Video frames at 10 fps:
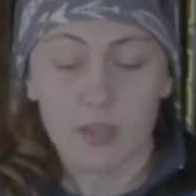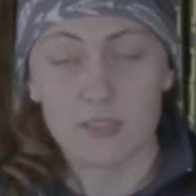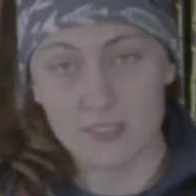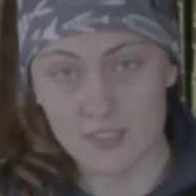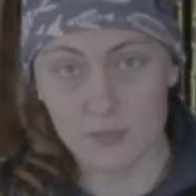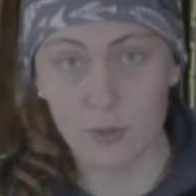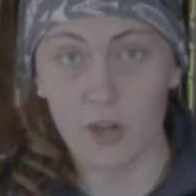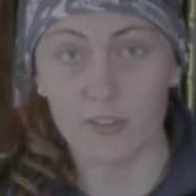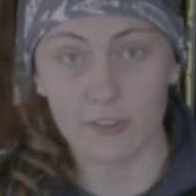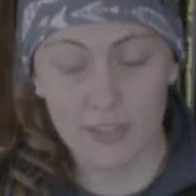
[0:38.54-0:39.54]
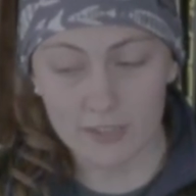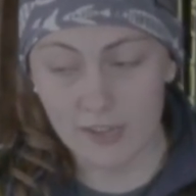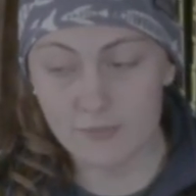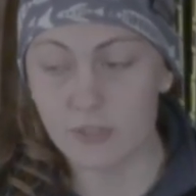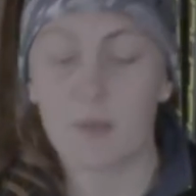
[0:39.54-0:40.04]
This is where all your kick
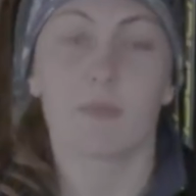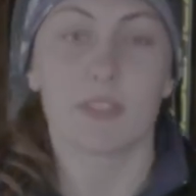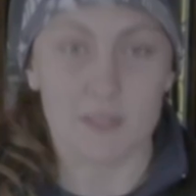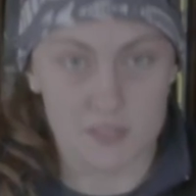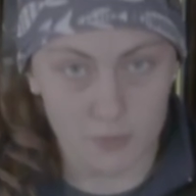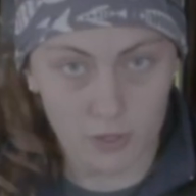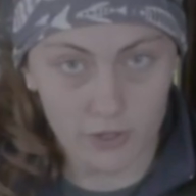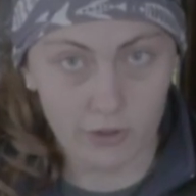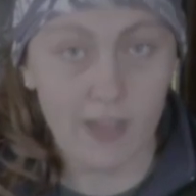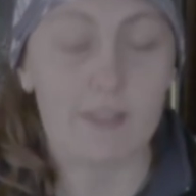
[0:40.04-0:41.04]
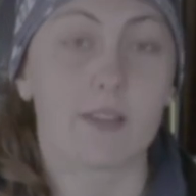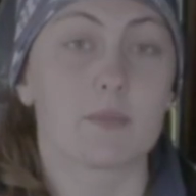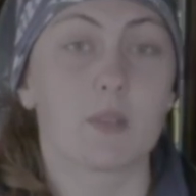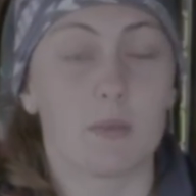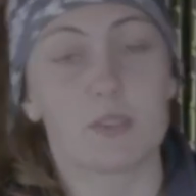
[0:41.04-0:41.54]
comes from. This is where all your glide comes
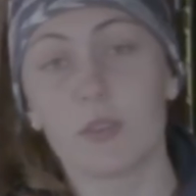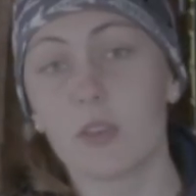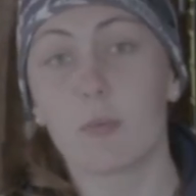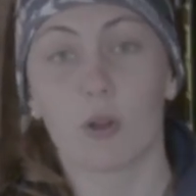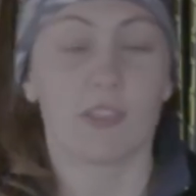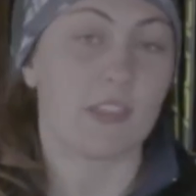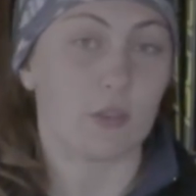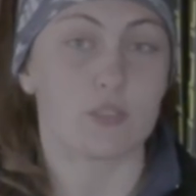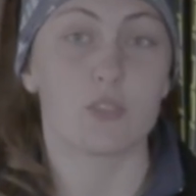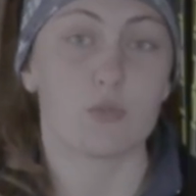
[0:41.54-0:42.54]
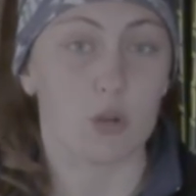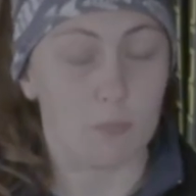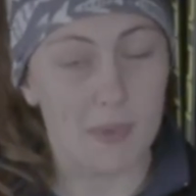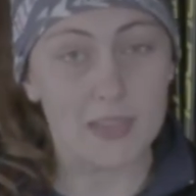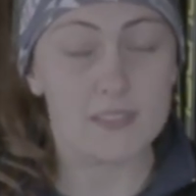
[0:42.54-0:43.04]
from. It's really important that those two don't
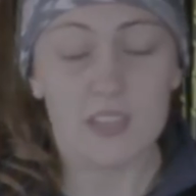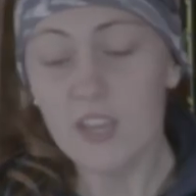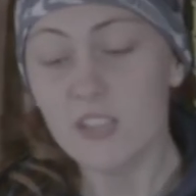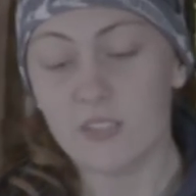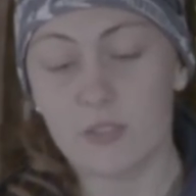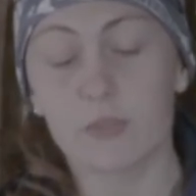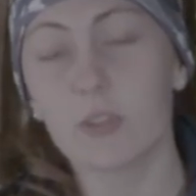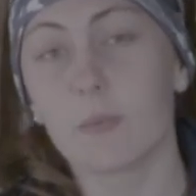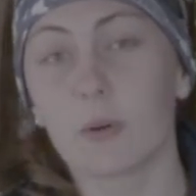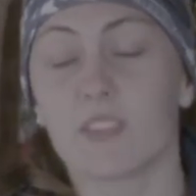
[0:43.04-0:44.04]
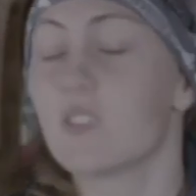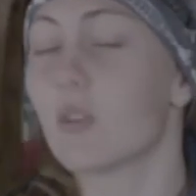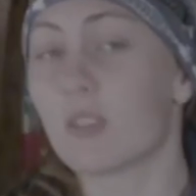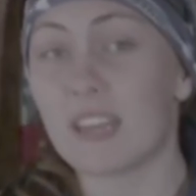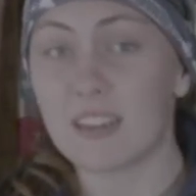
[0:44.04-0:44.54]
mix. So it's really important that you
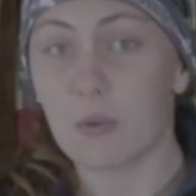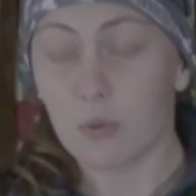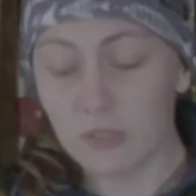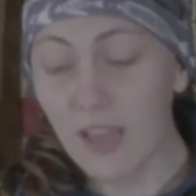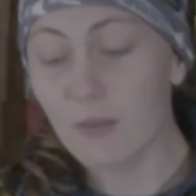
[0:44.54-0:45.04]
don't get any glide